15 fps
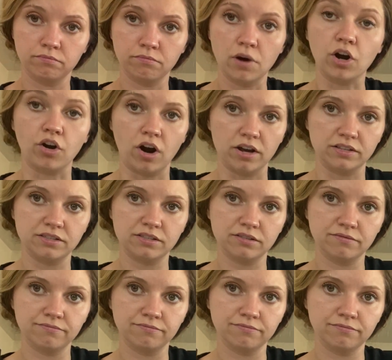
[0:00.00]

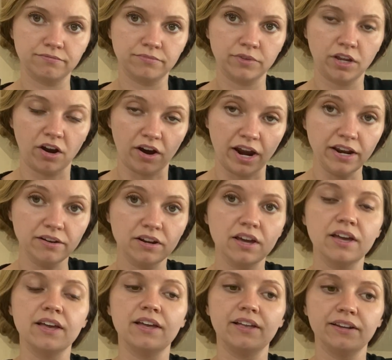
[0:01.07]
across, all right?
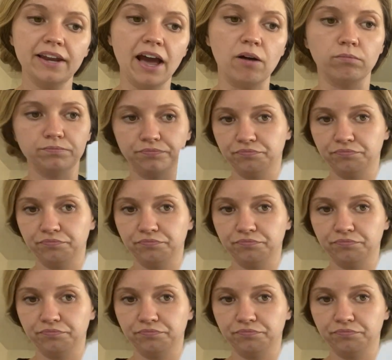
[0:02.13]
Now,